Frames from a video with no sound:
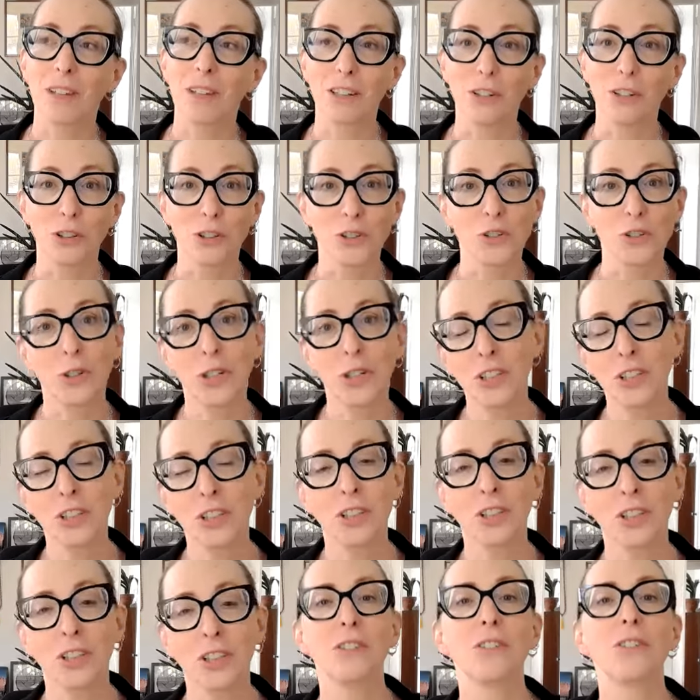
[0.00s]

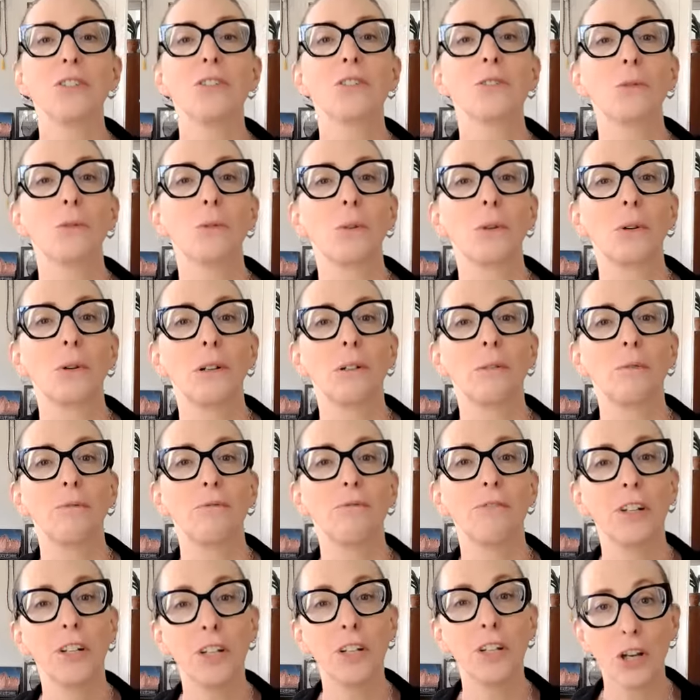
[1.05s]
illustrations or
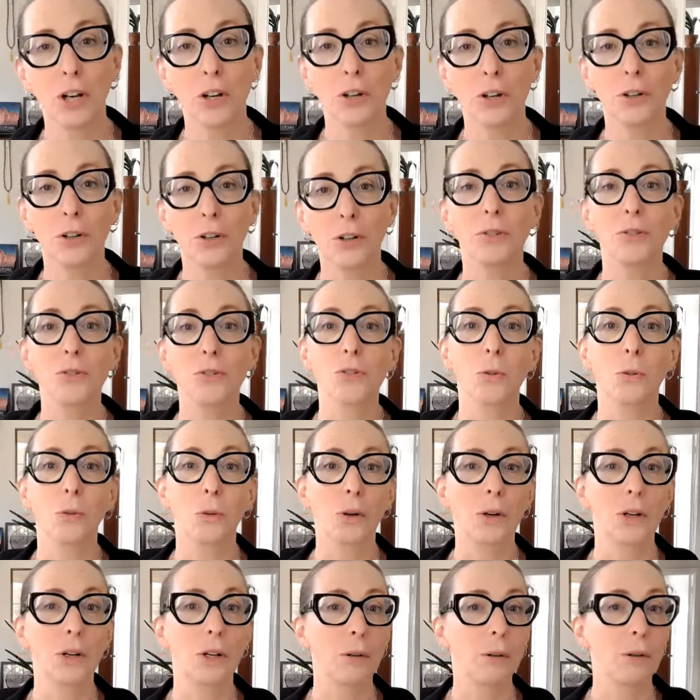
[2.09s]
videos
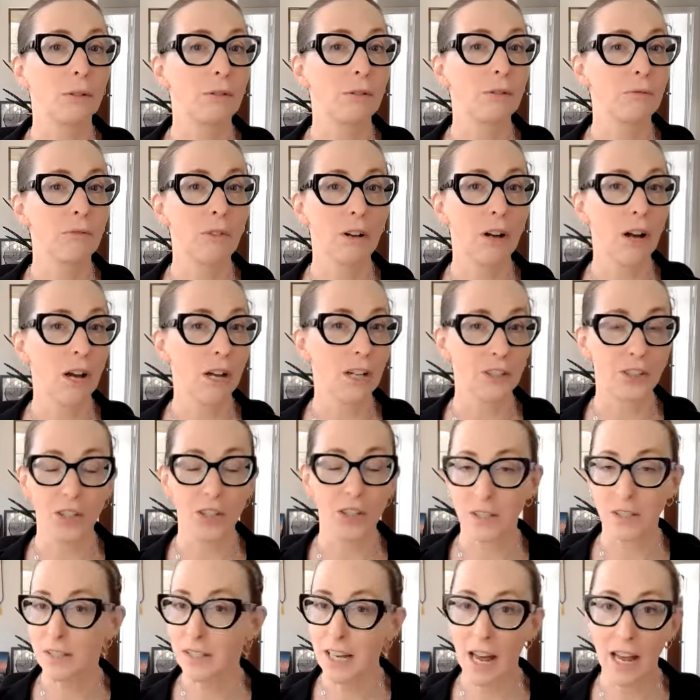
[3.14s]
or
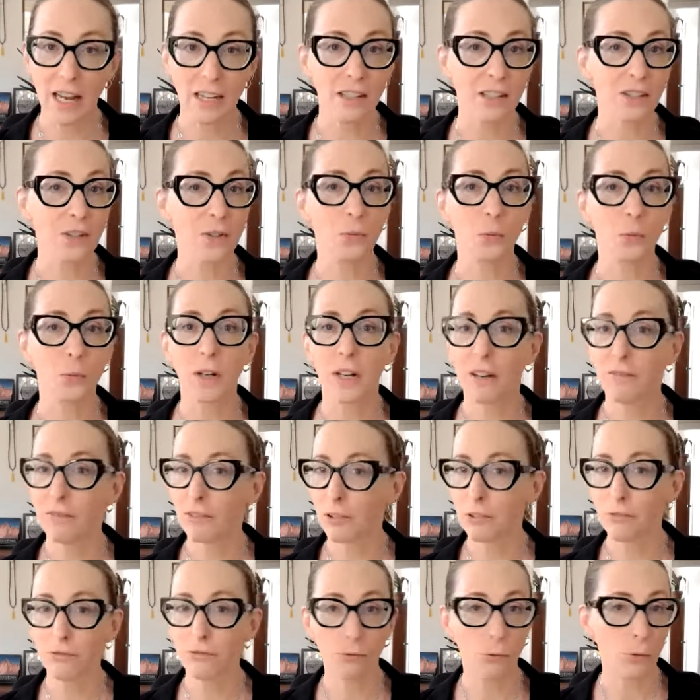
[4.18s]
just text,
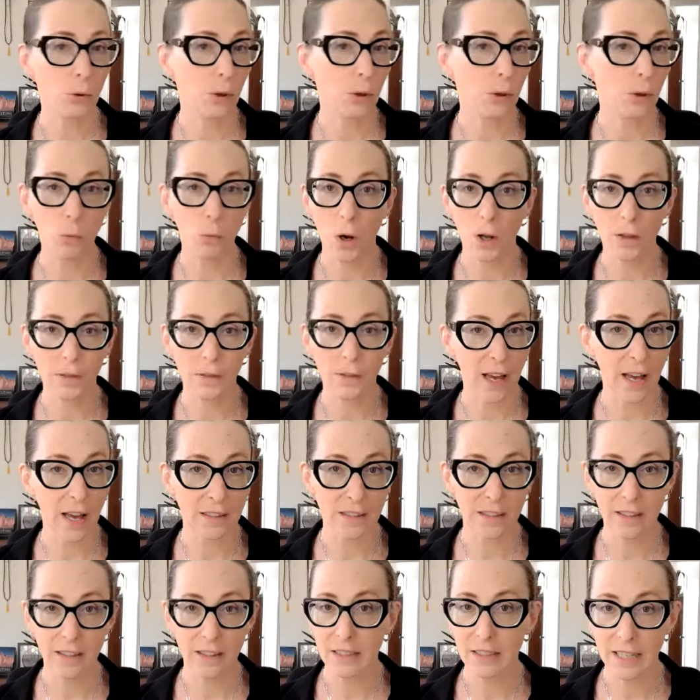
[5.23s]
whatever form you want
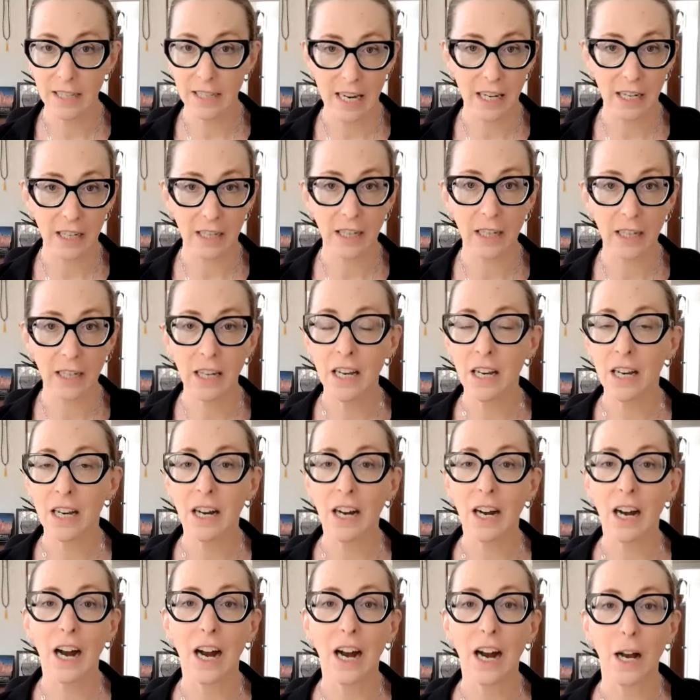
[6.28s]
that to take.
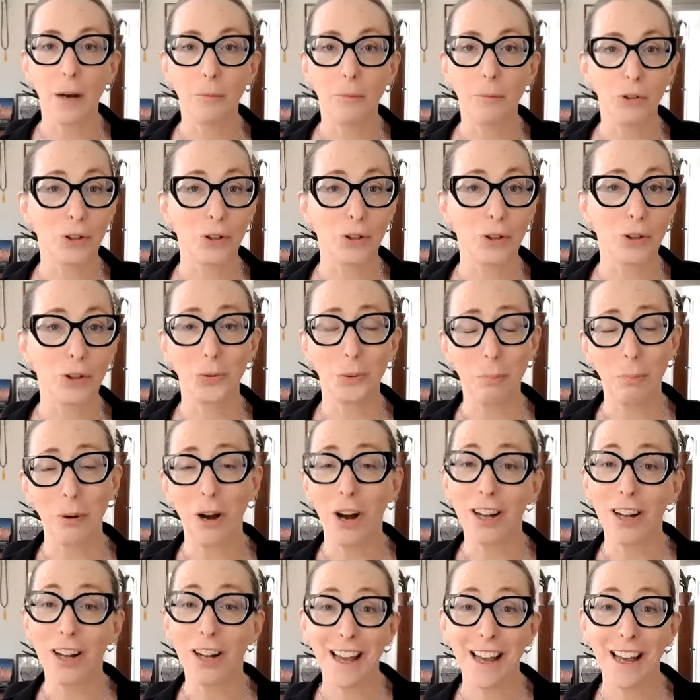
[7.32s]
You could do a
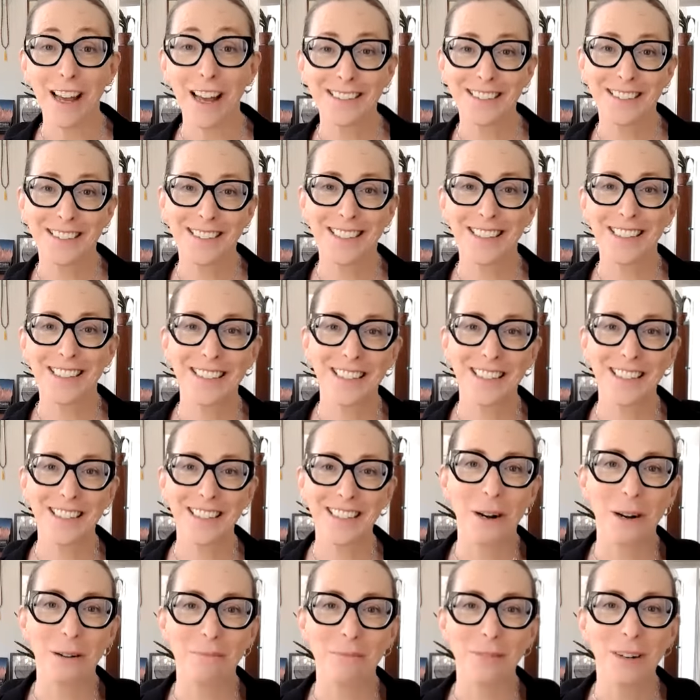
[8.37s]

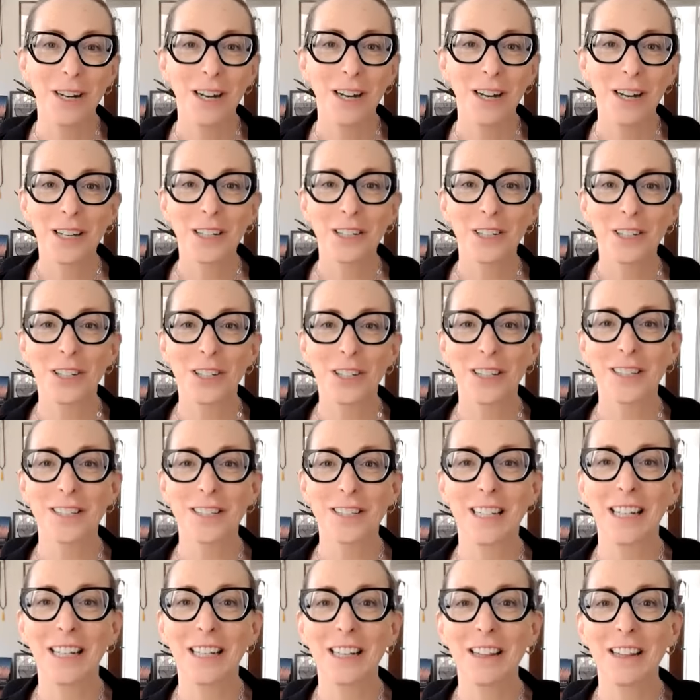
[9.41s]
podcast, just
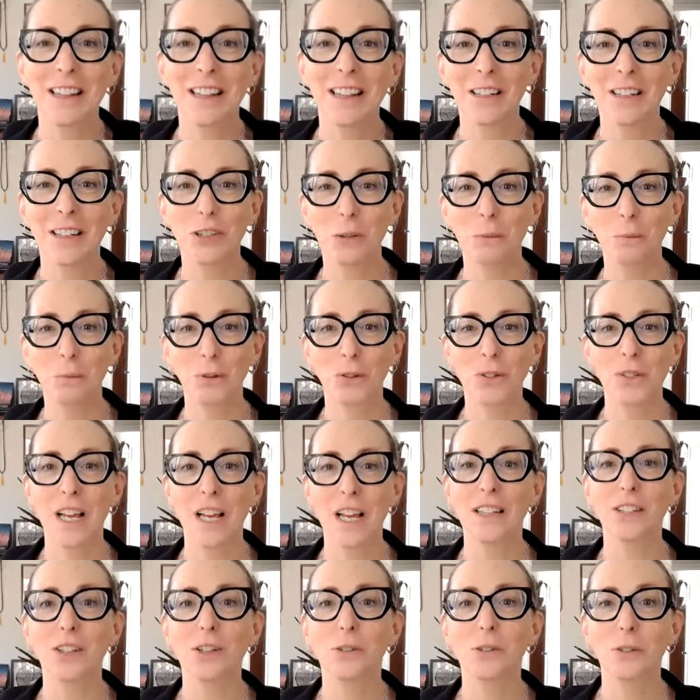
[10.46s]
anything to
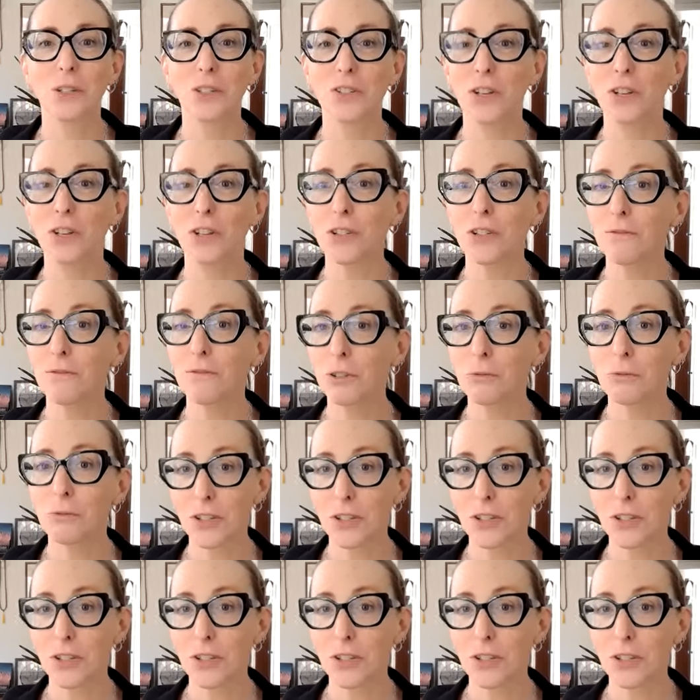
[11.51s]
present the results of your